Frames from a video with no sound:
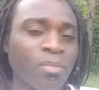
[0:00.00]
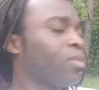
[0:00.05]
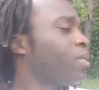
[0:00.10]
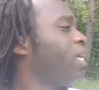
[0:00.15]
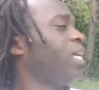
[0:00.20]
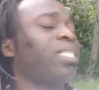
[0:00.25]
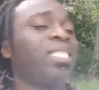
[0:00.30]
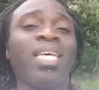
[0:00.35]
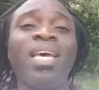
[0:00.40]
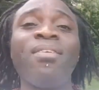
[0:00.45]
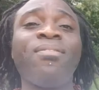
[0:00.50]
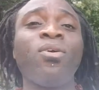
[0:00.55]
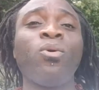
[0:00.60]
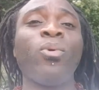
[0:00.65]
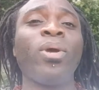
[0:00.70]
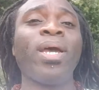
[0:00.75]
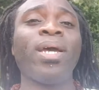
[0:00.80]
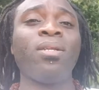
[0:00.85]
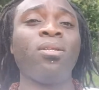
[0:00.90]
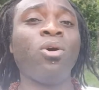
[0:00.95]
It's
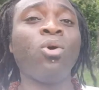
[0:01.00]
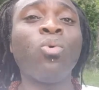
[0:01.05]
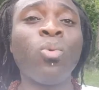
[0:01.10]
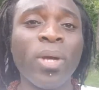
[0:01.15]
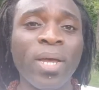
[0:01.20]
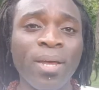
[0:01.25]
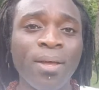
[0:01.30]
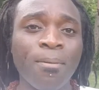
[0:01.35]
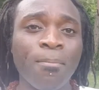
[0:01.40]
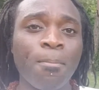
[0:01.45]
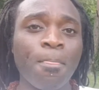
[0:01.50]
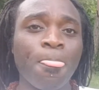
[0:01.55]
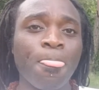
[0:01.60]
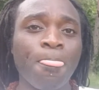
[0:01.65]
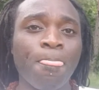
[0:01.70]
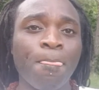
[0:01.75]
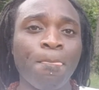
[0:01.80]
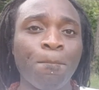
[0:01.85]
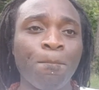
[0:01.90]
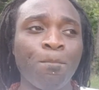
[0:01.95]
everywhere and nowhere
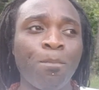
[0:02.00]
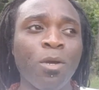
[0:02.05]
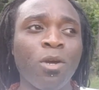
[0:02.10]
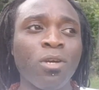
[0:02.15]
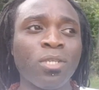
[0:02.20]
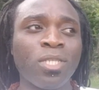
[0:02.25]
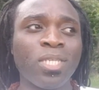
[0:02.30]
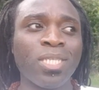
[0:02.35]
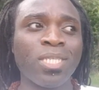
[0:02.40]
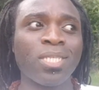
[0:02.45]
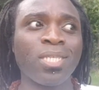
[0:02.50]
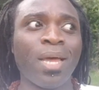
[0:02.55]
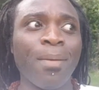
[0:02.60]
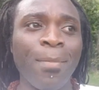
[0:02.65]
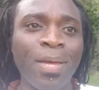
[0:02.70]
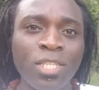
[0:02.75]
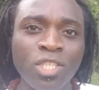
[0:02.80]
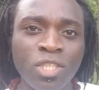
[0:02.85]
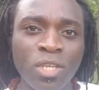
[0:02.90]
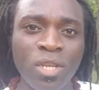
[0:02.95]
because it's
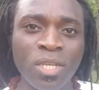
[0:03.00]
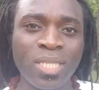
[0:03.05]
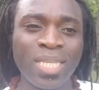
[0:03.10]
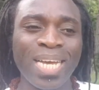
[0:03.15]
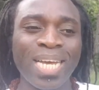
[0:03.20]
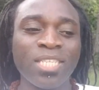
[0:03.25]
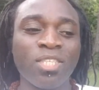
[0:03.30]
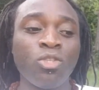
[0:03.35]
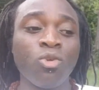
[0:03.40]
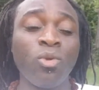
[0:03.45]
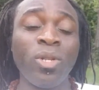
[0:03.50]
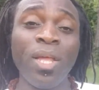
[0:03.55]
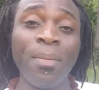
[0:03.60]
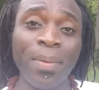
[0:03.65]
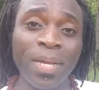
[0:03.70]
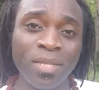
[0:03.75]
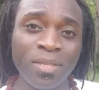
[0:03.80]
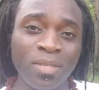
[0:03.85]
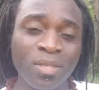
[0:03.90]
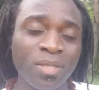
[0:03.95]
dimensionless. It has no
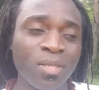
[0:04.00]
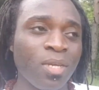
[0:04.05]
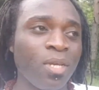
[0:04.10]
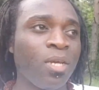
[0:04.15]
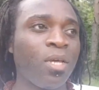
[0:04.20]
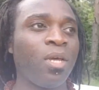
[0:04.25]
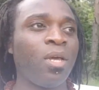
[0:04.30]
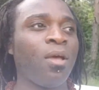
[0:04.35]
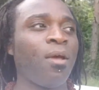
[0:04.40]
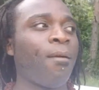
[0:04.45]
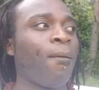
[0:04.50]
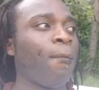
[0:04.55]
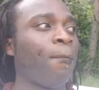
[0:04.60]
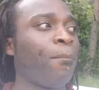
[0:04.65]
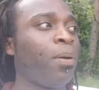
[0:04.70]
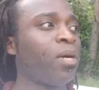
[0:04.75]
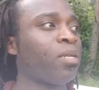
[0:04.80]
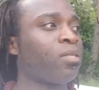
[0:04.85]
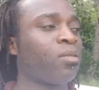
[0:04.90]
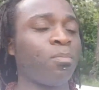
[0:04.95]
limits.
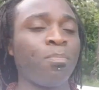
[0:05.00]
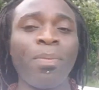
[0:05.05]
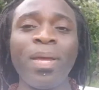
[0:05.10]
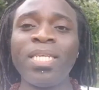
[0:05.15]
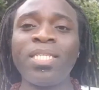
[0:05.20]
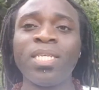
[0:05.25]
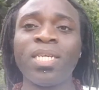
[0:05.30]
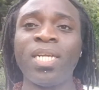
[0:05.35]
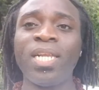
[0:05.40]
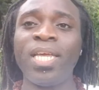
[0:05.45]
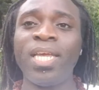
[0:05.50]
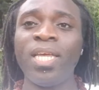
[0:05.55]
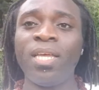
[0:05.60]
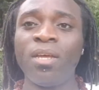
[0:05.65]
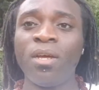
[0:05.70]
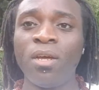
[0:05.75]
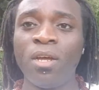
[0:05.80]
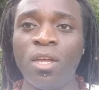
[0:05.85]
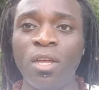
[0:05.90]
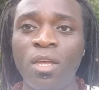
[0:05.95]
But basically,
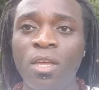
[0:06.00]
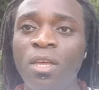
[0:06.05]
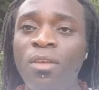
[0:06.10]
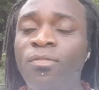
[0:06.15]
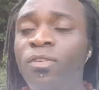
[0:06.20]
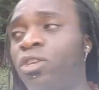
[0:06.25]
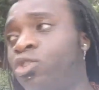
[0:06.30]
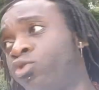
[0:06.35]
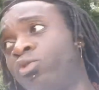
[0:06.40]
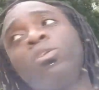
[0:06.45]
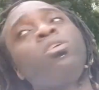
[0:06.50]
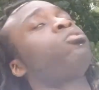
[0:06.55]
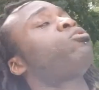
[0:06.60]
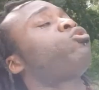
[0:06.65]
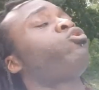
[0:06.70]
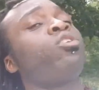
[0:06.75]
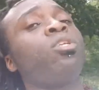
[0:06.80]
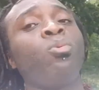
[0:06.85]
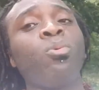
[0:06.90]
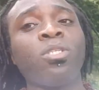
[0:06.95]
if you
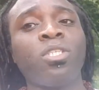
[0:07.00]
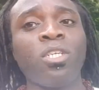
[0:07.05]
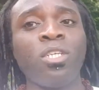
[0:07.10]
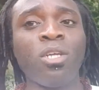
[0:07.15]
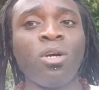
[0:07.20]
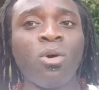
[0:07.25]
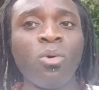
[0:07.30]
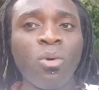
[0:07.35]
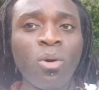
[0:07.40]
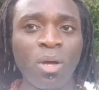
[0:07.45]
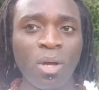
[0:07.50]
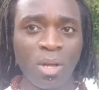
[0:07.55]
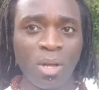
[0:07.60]
truly want to know,